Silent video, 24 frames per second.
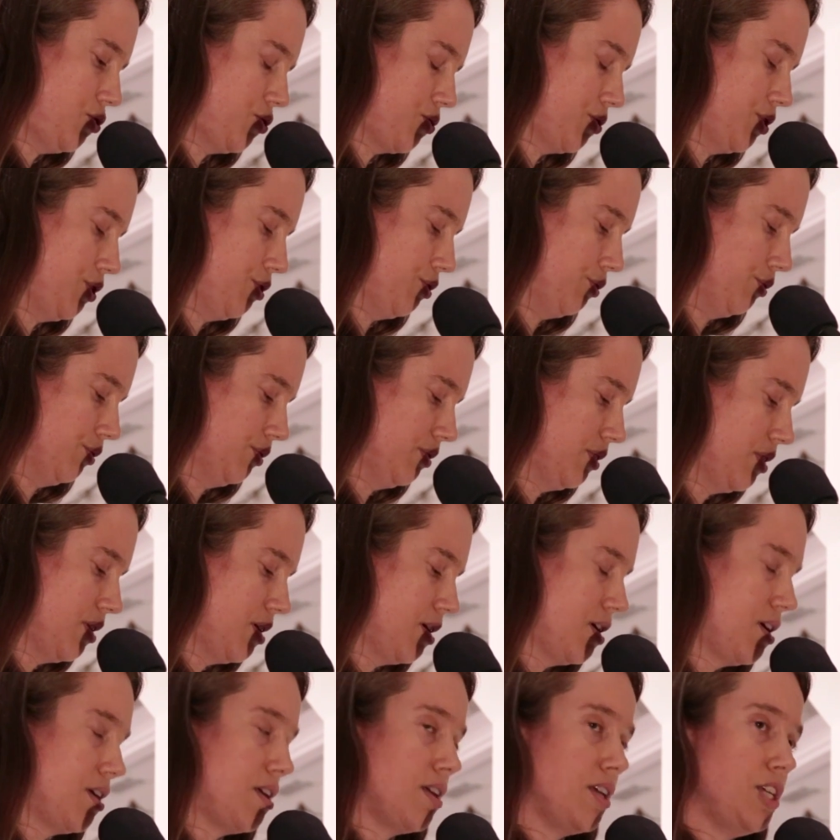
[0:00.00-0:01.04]
true.
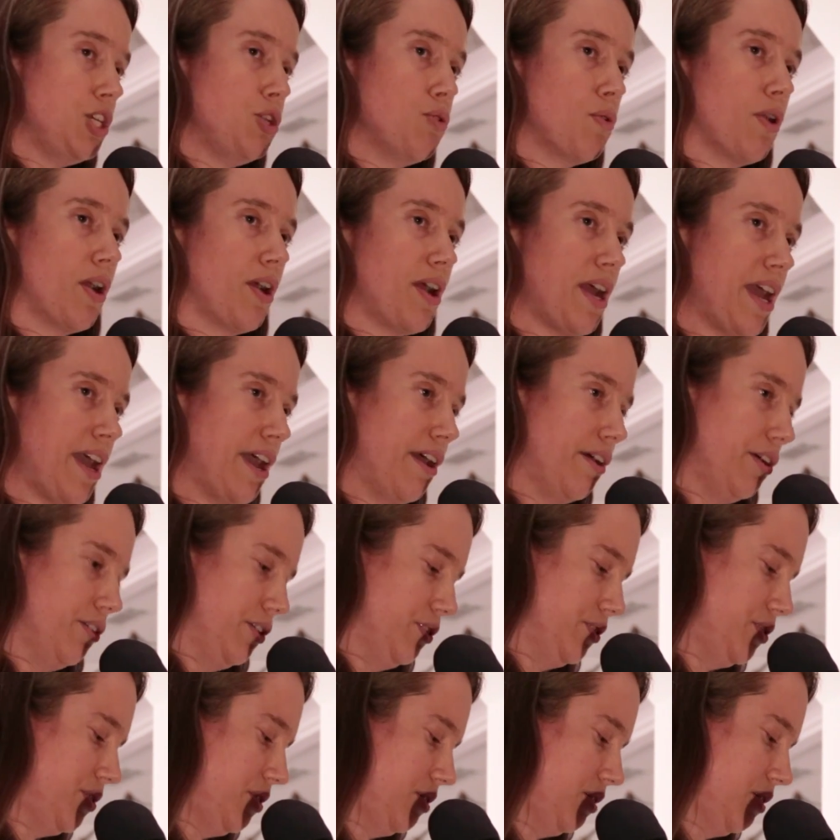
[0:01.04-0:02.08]
You are
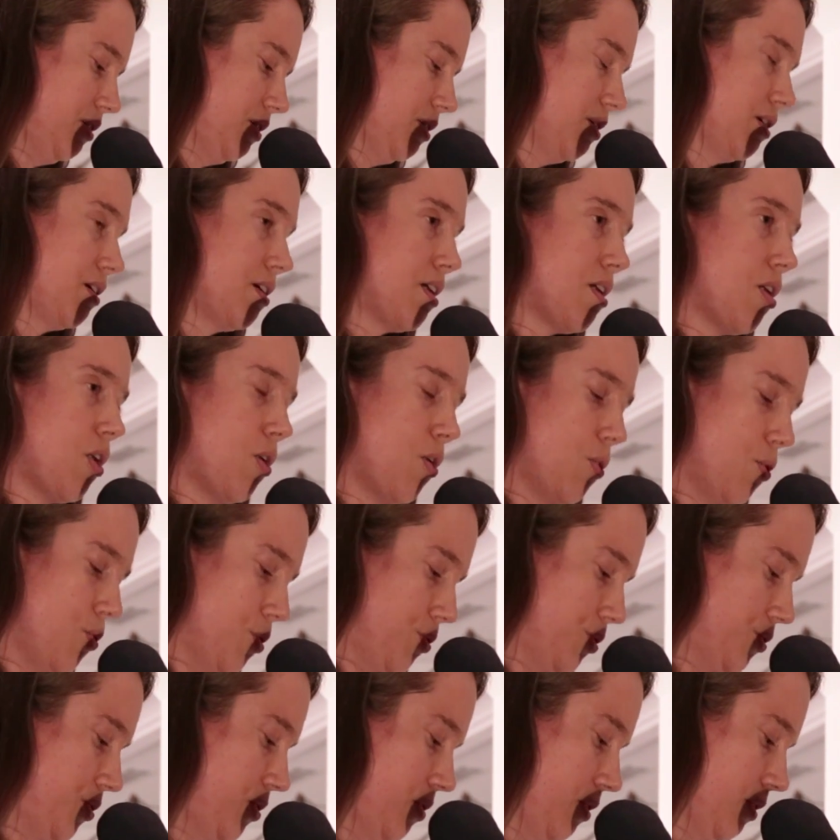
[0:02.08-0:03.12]
held.
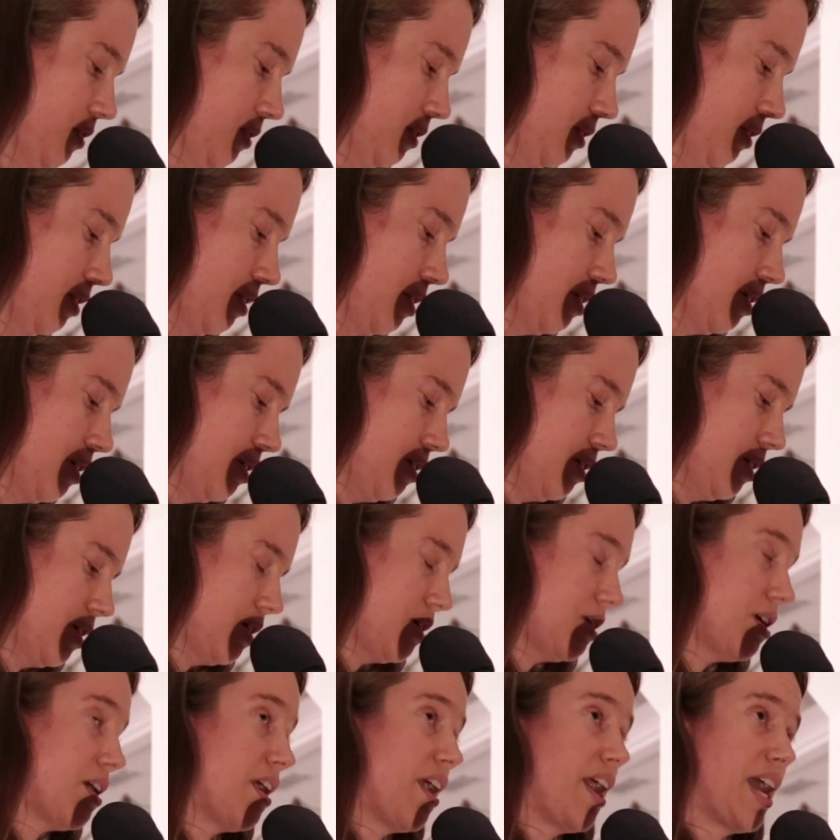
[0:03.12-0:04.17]
Hold.
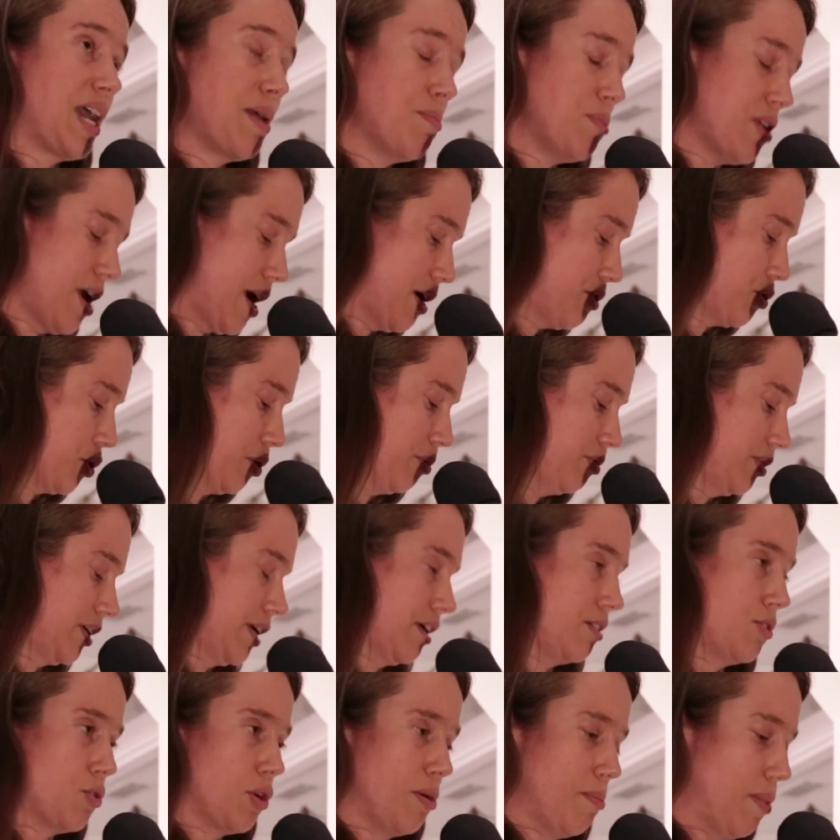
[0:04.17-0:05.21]
I am neither a
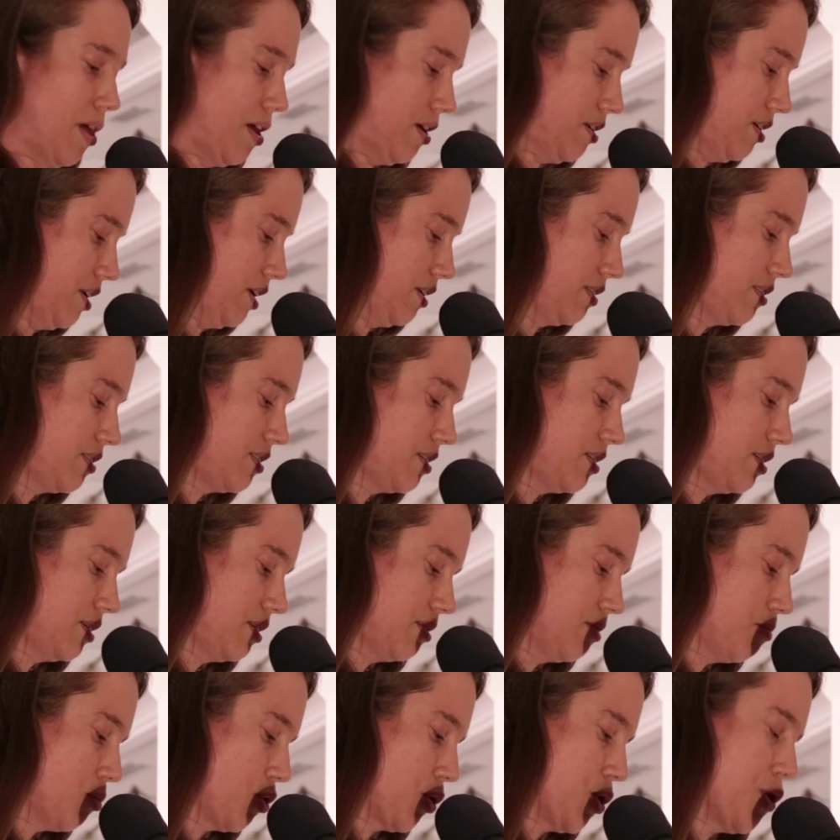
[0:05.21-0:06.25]
plant nor a botanist.
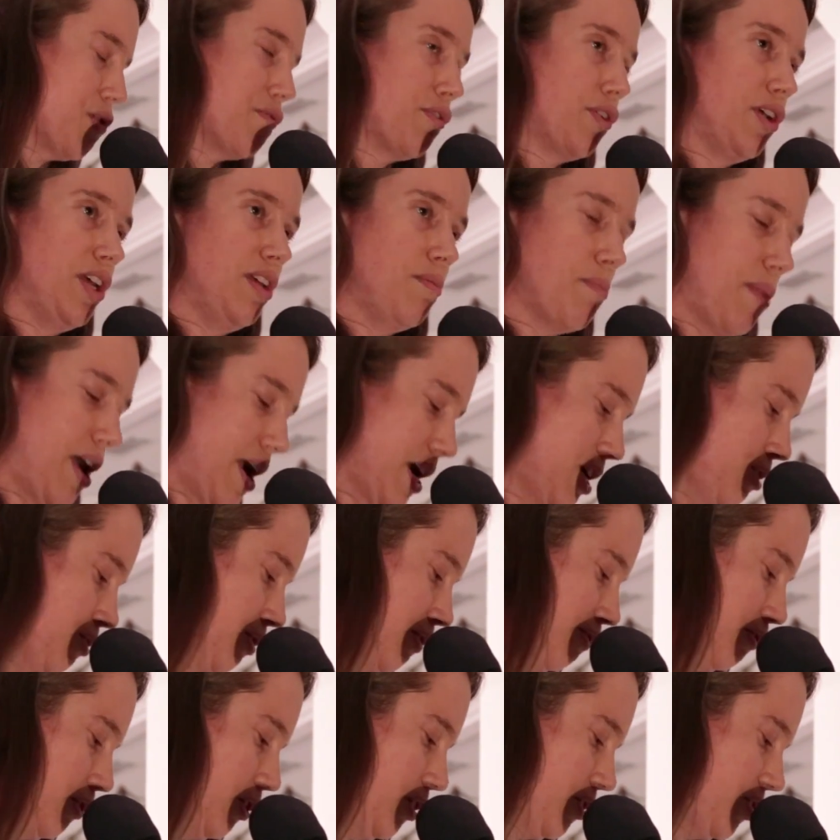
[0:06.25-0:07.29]
Moreover, in my
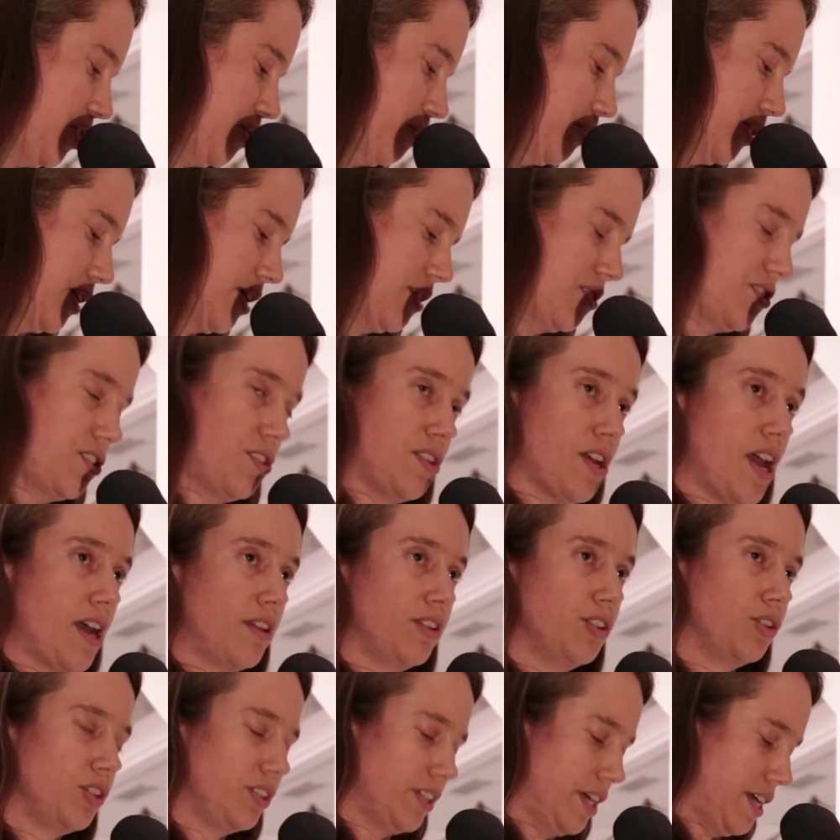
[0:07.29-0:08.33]
universe, plants do
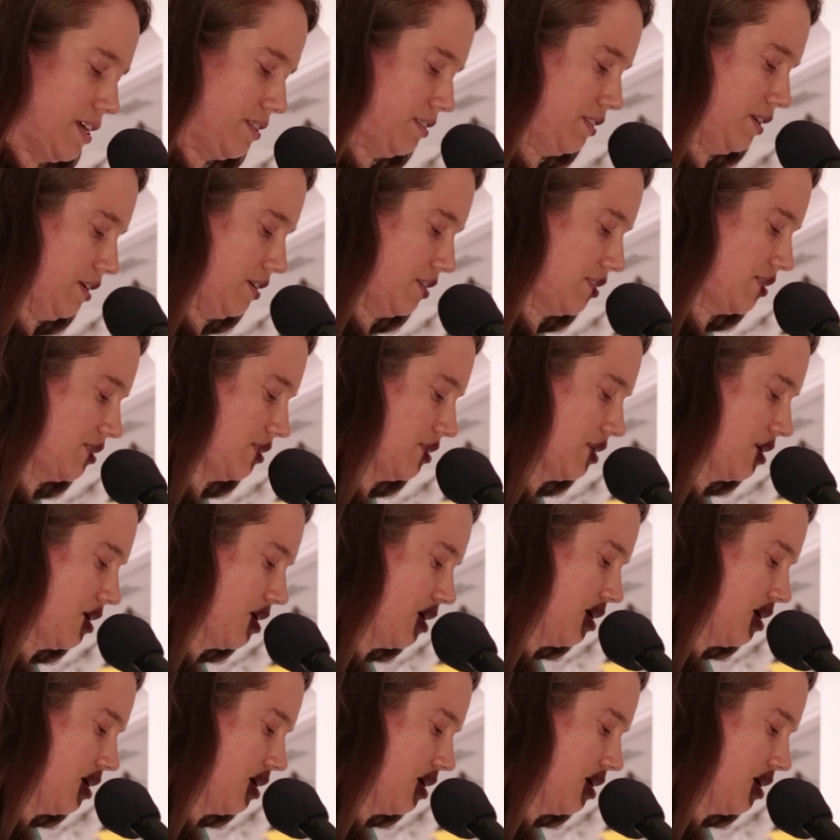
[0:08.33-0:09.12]
not look like this.